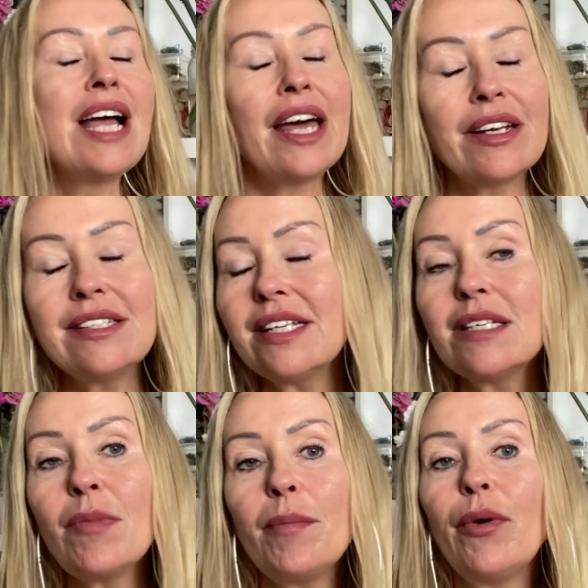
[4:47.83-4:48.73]
And I said
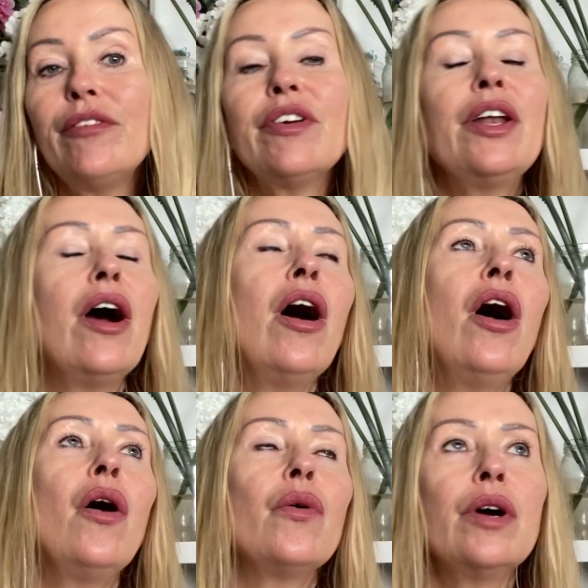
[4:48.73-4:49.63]
to my boyfriend,
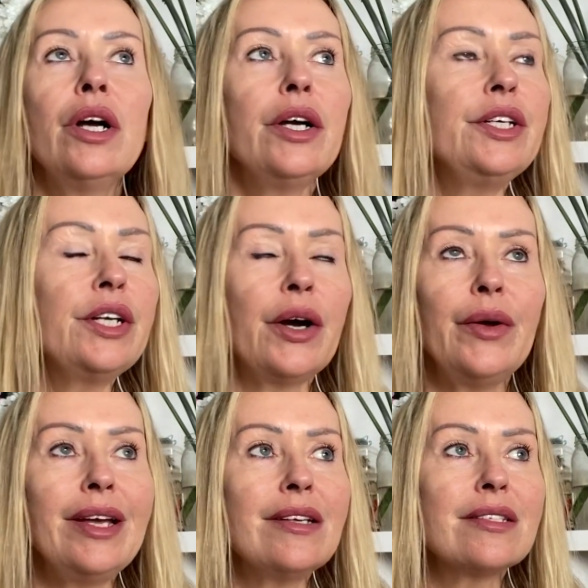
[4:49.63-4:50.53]
oh,
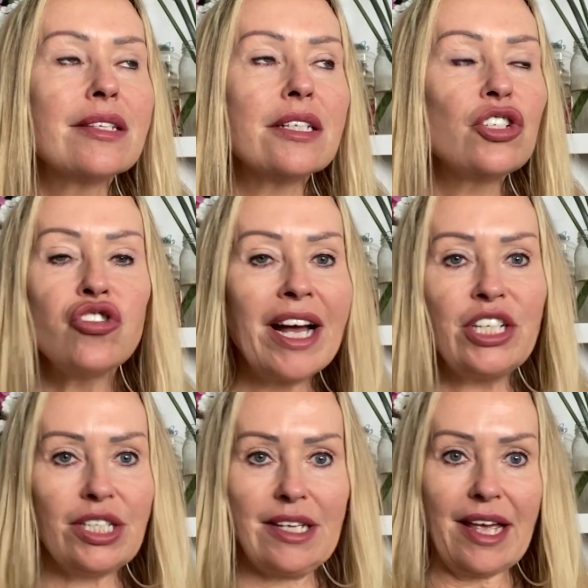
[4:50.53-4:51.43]
it's a
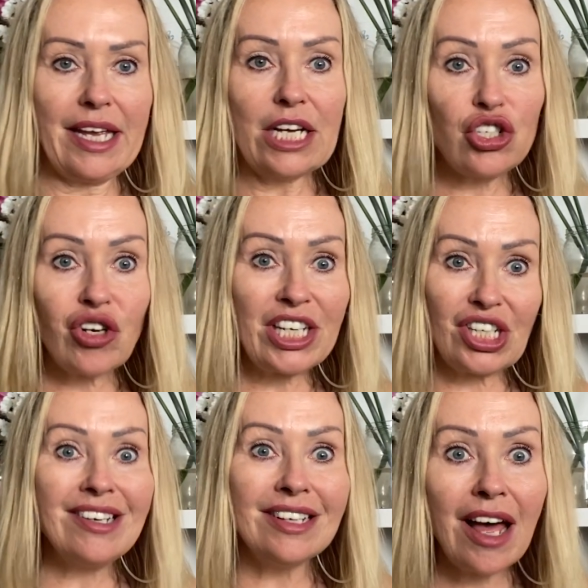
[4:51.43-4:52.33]
tragedy.
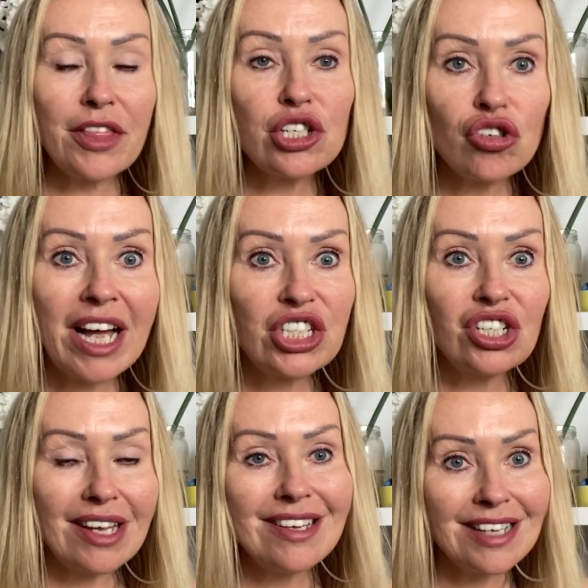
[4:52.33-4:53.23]
And another
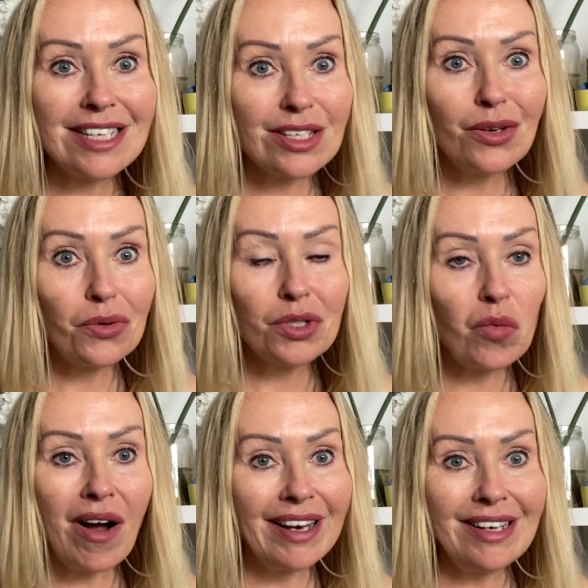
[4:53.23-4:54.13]
tragedy is Estee Lauder
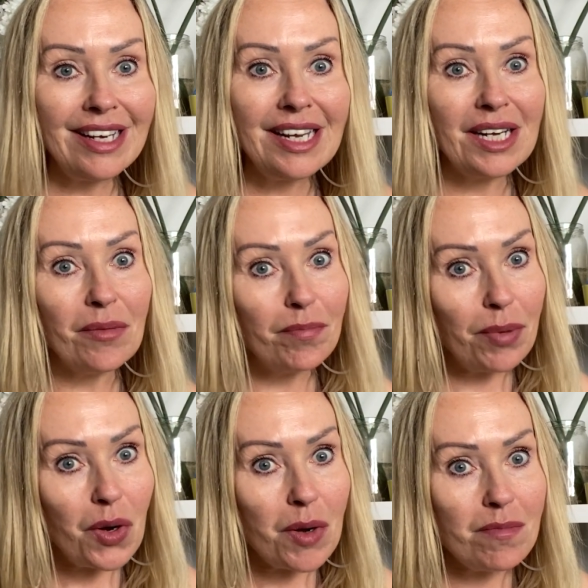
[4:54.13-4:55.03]
white linen.
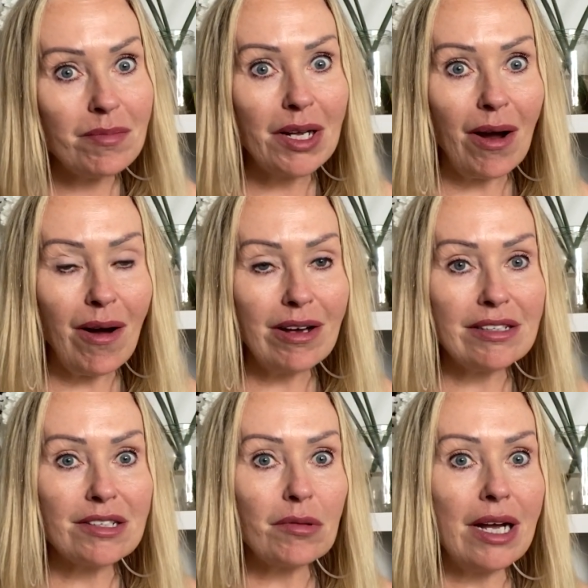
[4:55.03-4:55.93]
Boom, gone
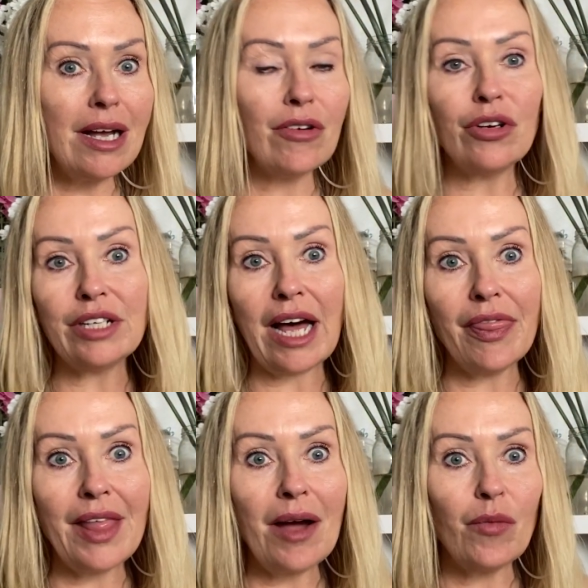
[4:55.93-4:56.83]
as well. Got to
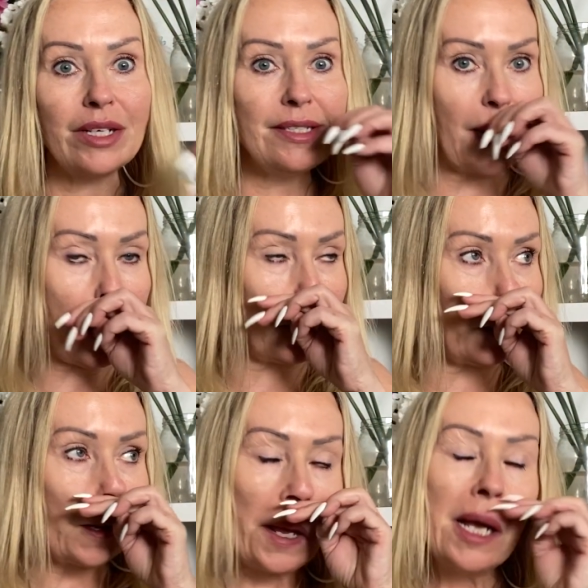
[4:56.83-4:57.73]
hunt that one
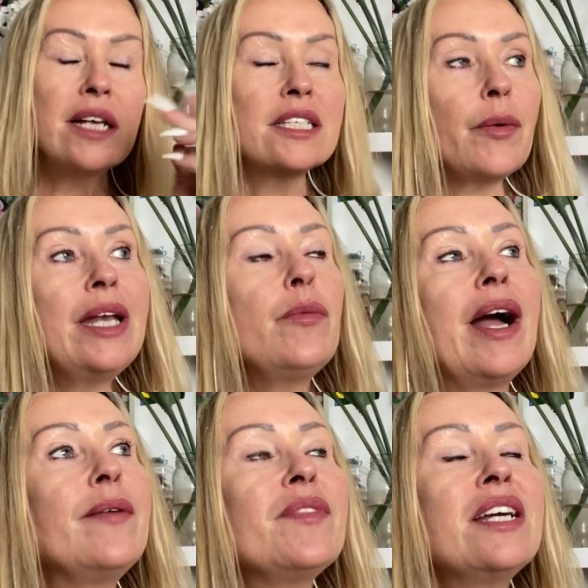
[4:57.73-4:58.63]
down. So
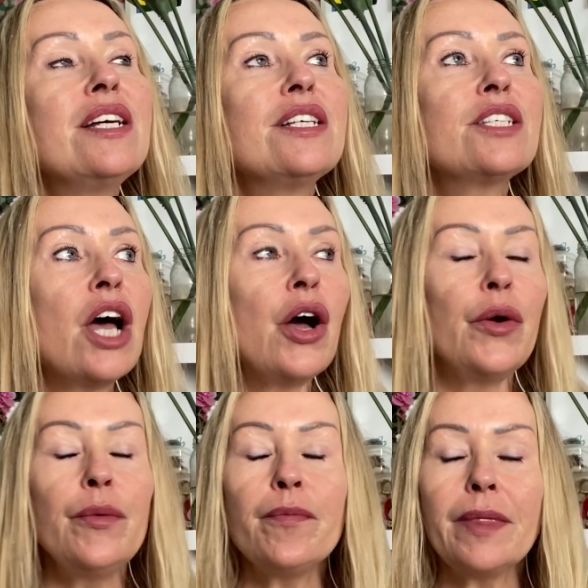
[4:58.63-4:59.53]
anyway,
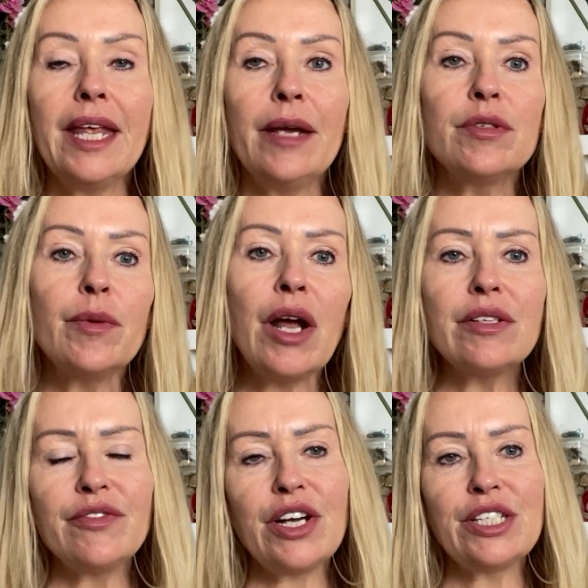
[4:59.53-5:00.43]
so it was when I
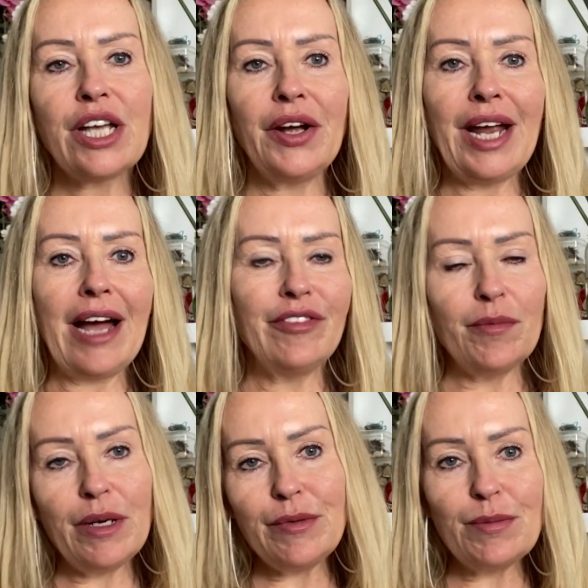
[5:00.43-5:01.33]
was first going out with him
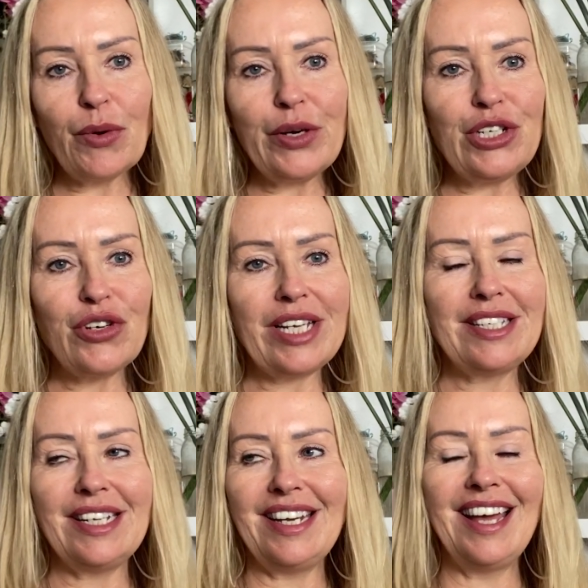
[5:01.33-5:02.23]
and he was more
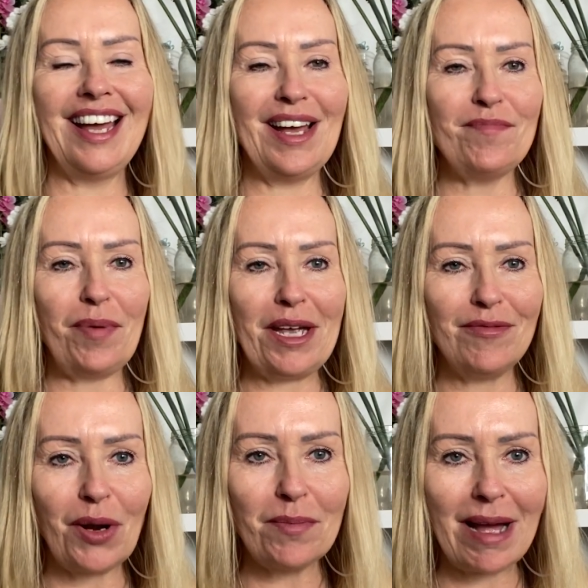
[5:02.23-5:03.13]
interested in being
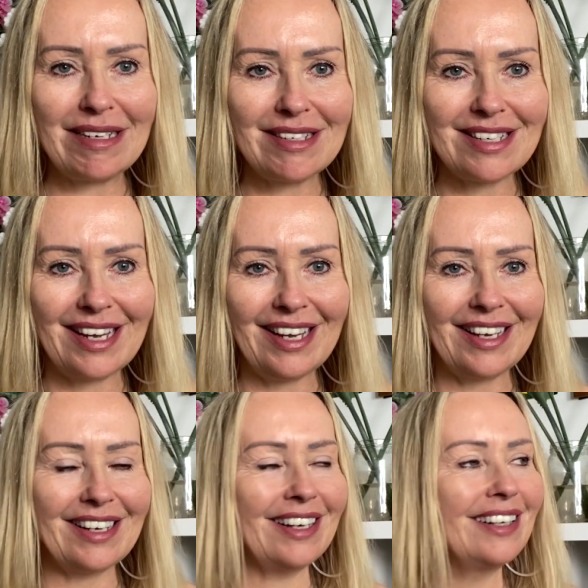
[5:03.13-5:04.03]

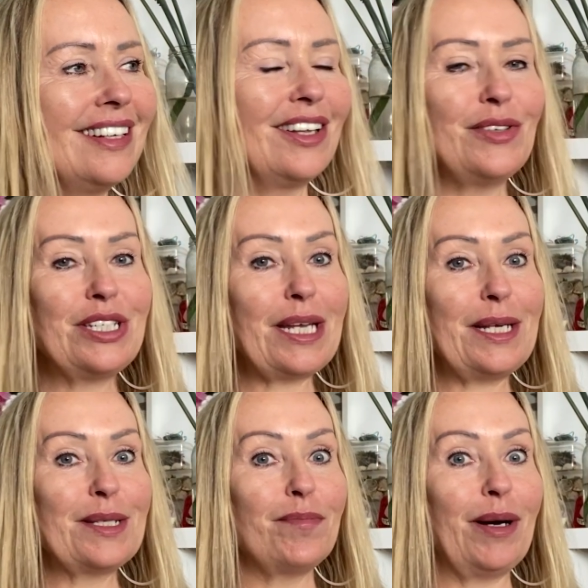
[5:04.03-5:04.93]
romantic. Those
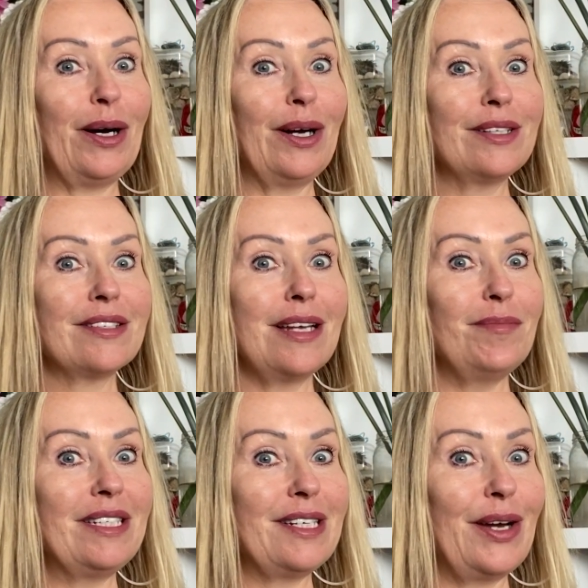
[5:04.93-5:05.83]
days are past, let
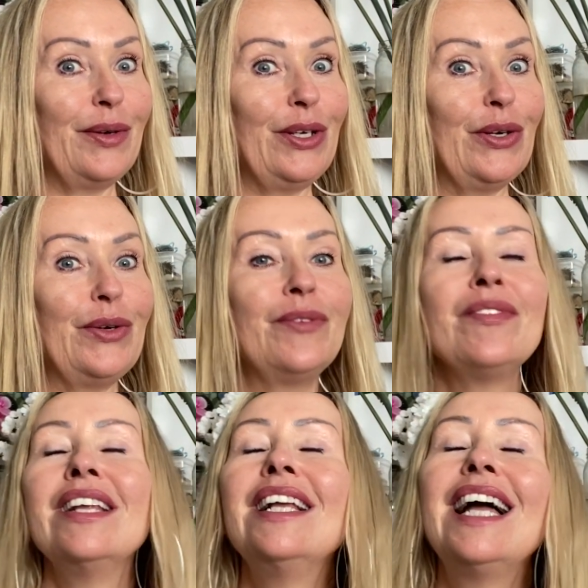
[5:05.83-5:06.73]
me tell you.
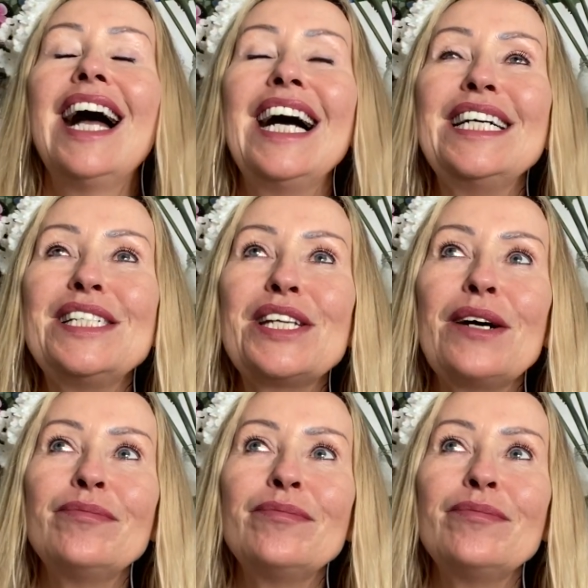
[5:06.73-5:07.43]
And